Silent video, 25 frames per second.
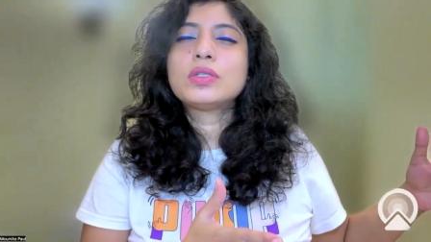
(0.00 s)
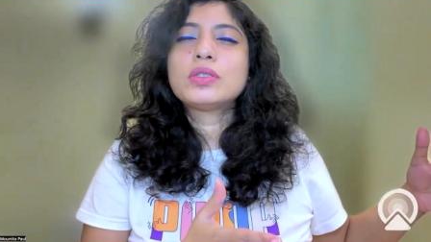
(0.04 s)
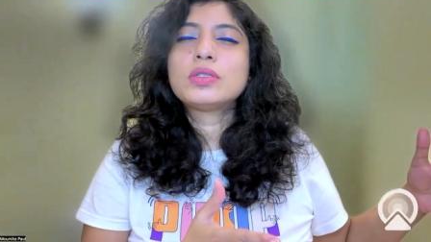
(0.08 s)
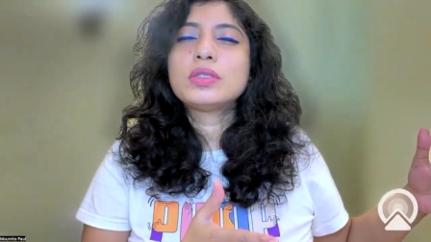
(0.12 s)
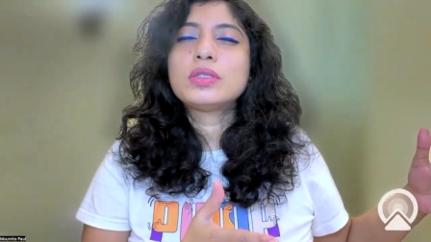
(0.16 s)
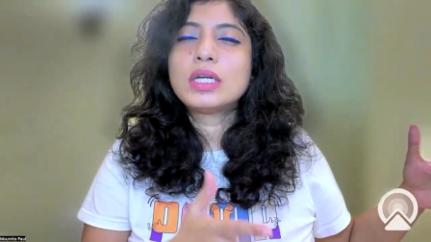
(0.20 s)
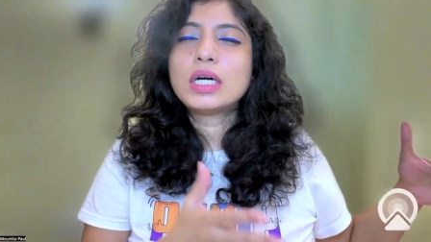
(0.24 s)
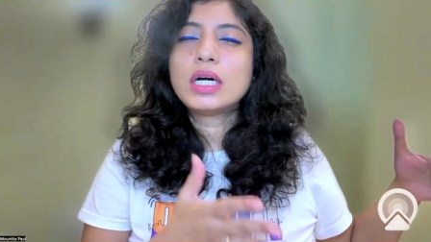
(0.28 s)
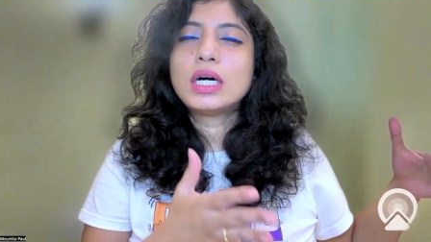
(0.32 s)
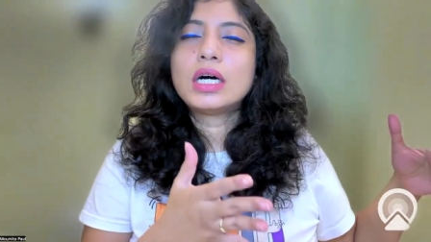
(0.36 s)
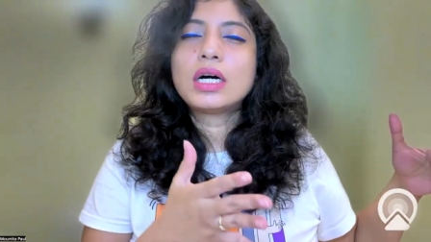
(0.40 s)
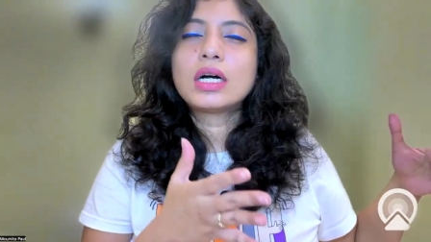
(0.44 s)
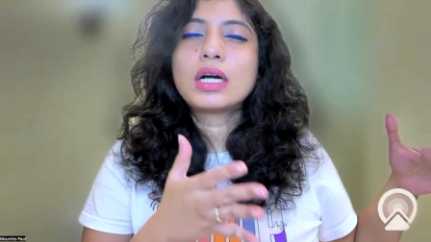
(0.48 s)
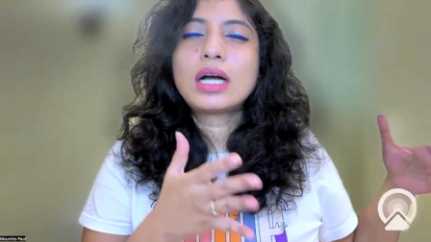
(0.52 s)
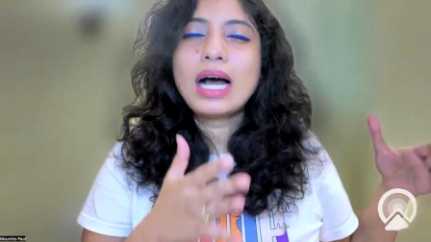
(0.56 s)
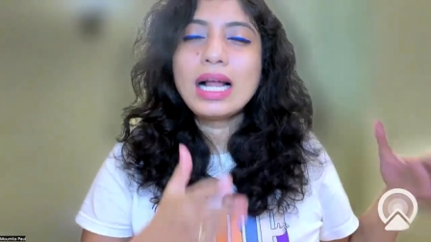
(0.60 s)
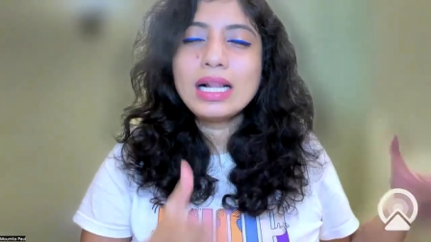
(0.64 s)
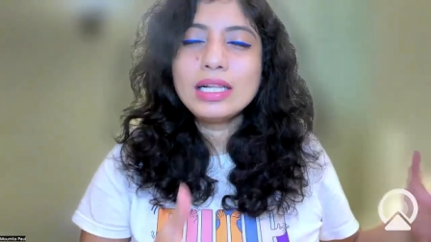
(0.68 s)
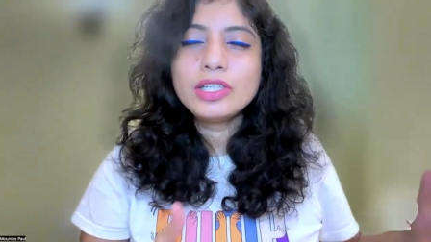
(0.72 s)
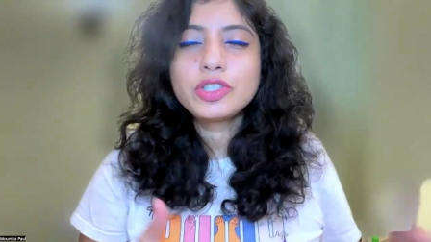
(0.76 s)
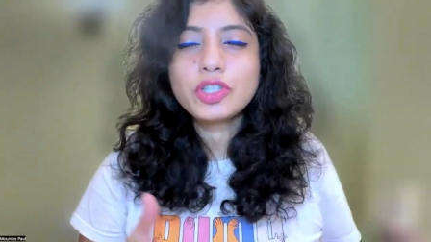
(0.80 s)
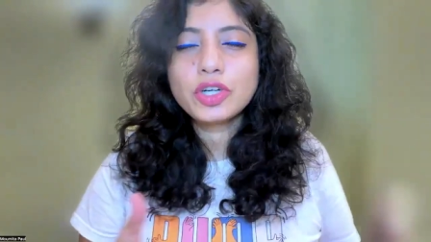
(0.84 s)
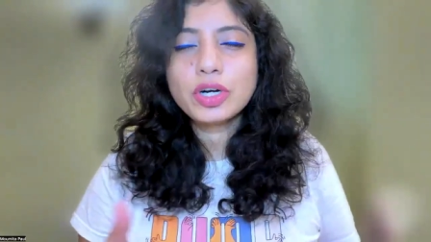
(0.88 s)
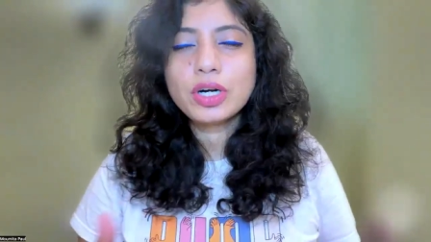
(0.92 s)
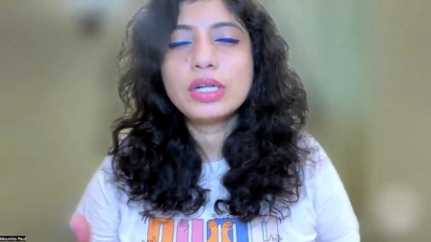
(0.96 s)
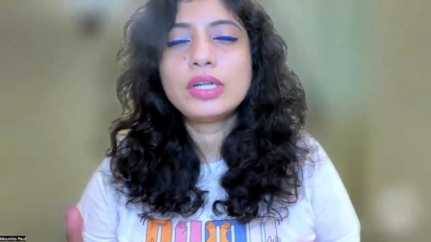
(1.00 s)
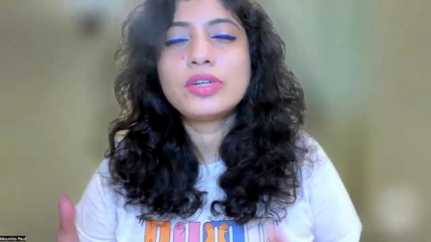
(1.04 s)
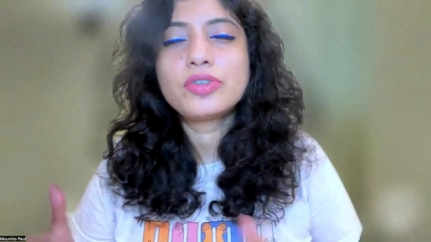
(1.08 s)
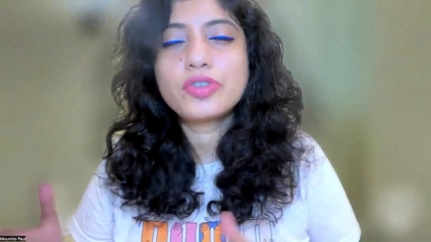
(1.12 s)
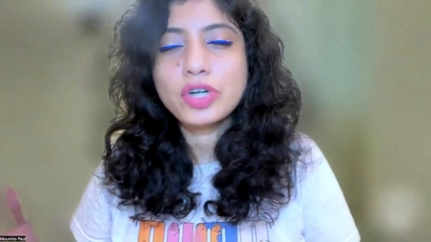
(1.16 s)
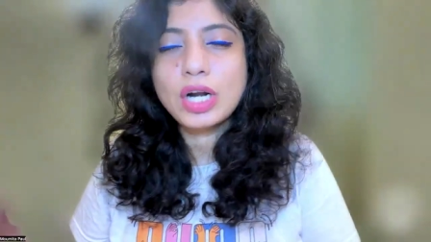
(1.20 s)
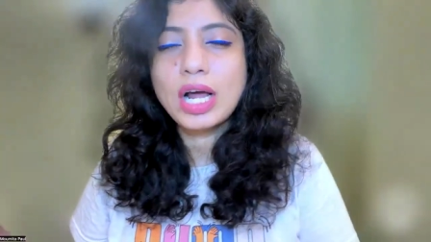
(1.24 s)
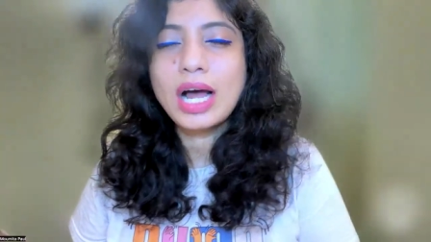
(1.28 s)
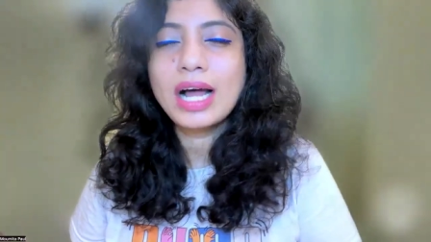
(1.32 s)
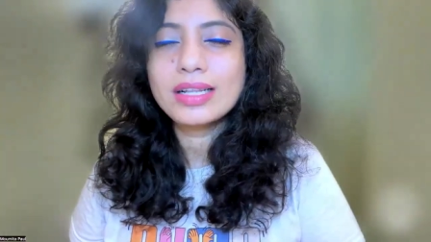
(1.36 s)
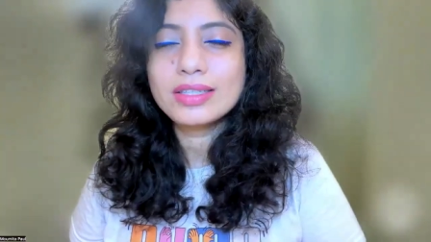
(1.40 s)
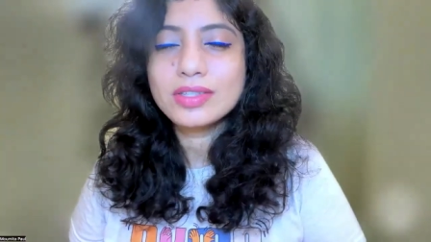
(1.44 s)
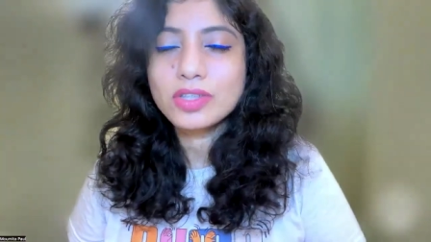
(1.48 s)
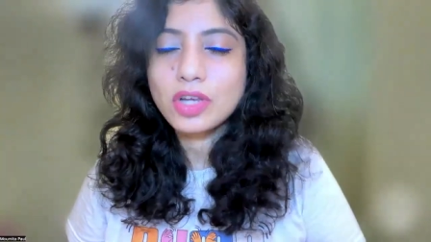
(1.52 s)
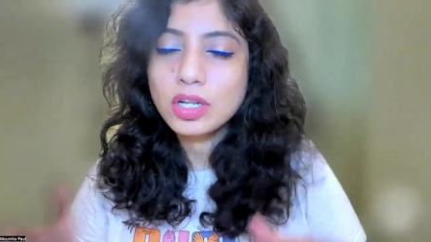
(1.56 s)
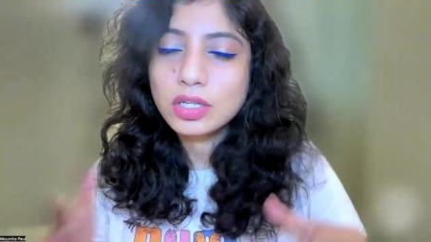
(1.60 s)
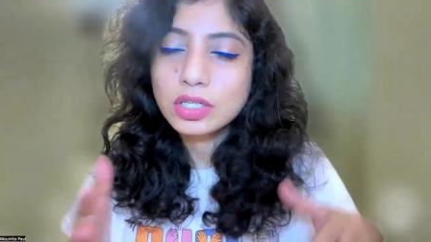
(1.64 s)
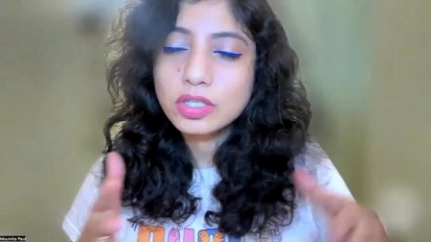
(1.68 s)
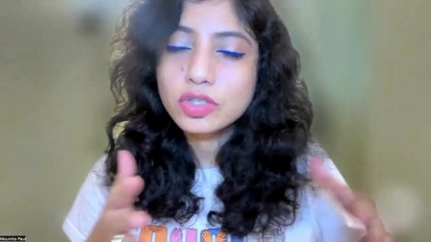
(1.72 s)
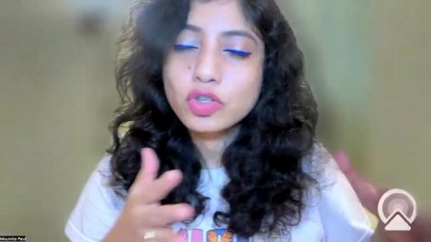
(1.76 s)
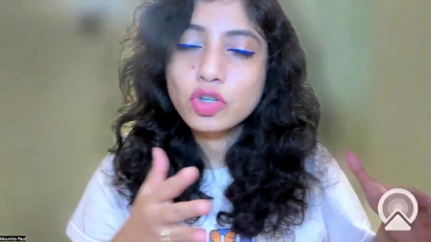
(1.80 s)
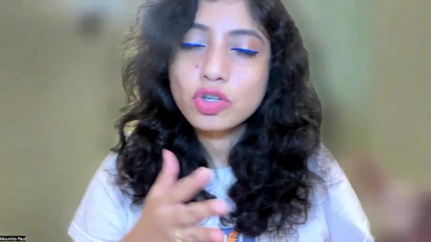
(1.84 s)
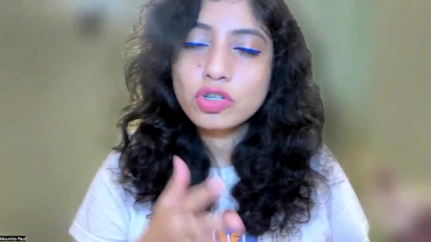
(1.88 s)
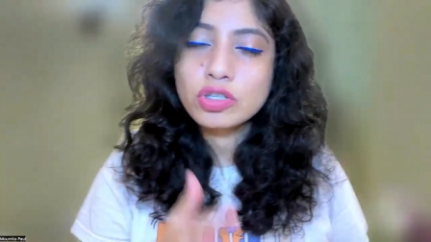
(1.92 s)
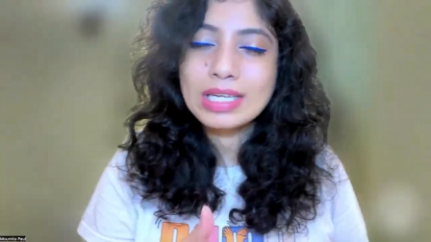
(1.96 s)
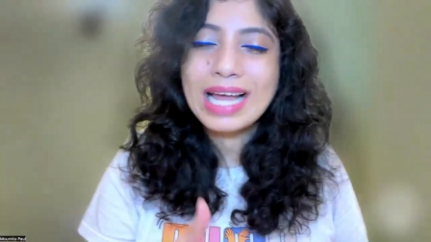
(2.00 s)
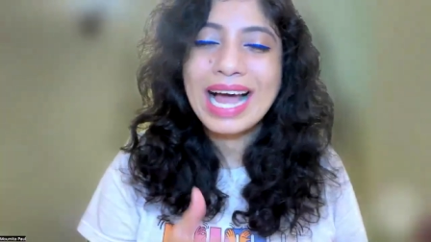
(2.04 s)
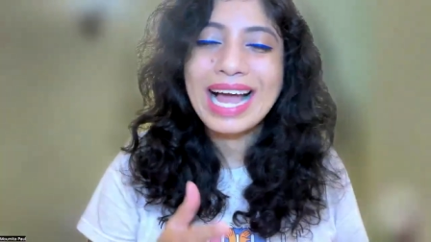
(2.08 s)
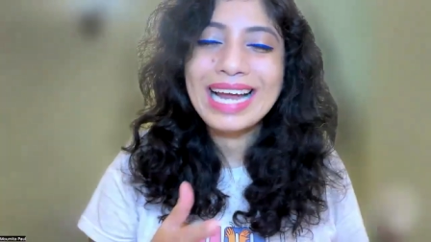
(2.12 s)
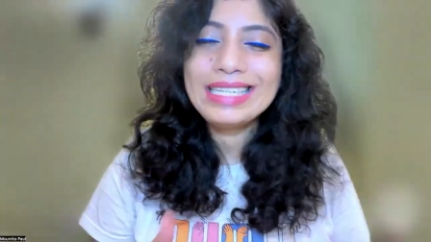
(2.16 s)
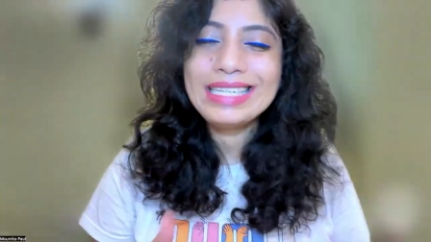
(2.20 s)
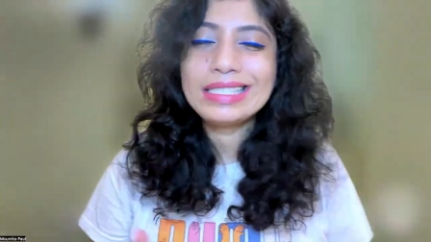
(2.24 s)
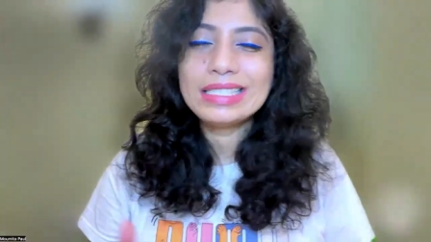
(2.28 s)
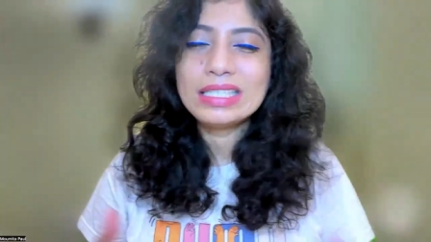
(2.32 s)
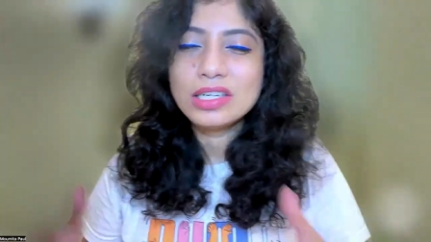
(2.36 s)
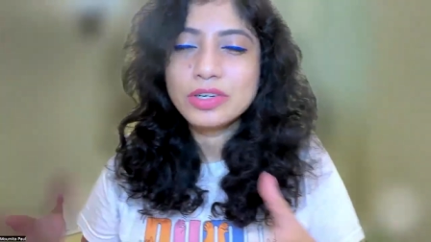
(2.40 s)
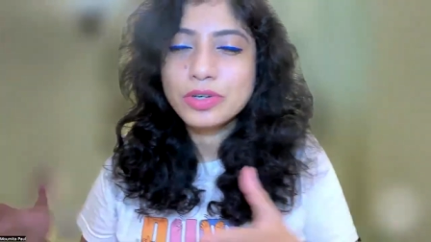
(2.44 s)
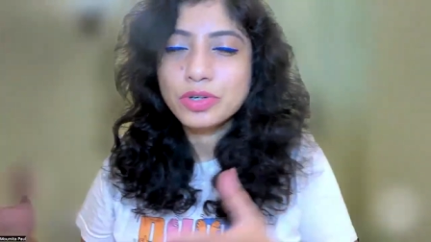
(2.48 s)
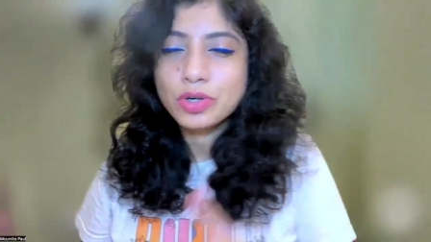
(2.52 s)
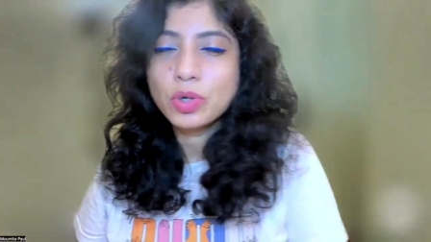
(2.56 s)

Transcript: the cultural trends or the societal